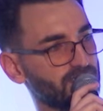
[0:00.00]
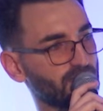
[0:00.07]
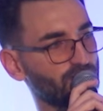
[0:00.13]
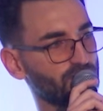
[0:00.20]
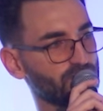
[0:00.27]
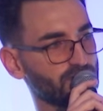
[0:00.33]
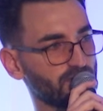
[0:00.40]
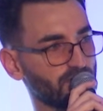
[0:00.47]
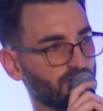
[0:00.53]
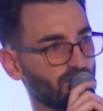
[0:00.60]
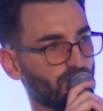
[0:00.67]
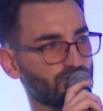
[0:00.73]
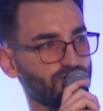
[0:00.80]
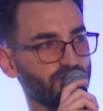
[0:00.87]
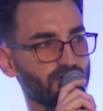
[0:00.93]
tag using
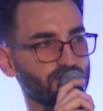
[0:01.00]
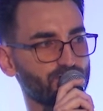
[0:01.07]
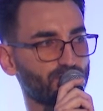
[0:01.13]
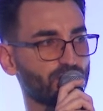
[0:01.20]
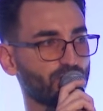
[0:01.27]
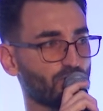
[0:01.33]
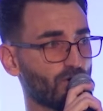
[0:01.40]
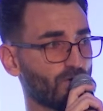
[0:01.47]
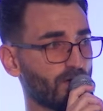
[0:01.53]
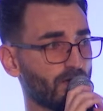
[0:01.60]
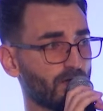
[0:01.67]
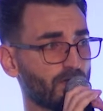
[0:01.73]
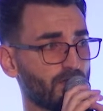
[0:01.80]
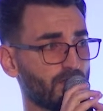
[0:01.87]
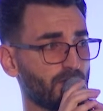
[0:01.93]
Node.js with
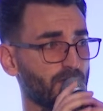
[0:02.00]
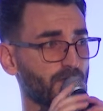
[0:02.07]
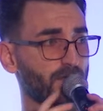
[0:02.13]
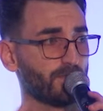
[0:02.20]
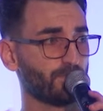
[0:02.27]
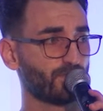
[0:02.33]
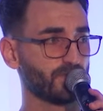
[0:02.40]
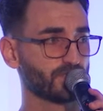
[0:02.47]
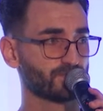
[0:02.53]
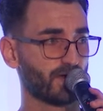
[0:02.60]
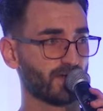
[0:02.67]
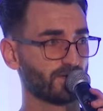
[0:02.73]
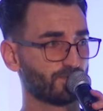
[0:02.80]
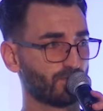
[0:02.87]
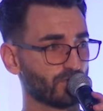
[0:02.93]
Koa,
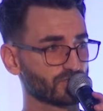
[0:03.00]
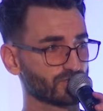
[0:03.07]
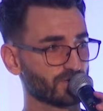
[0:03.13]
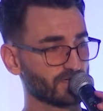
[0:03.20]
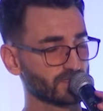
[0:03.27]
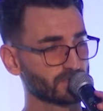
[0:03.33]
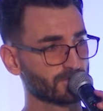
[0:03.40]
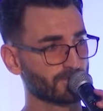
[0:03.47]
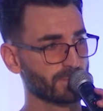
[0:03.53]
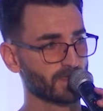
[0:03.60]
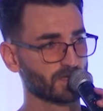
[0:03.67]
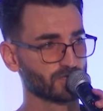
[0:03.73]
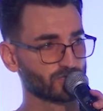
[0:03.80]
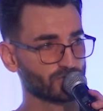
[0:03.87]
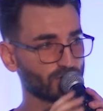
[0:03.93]
Prisma, and Postgres.
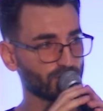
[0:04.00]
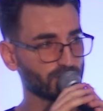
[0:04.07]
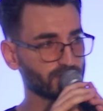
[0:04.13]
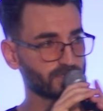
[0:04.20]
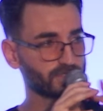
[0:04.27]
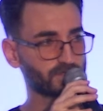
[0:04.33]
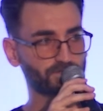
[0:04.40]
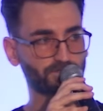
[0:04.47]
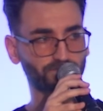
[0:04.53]
So this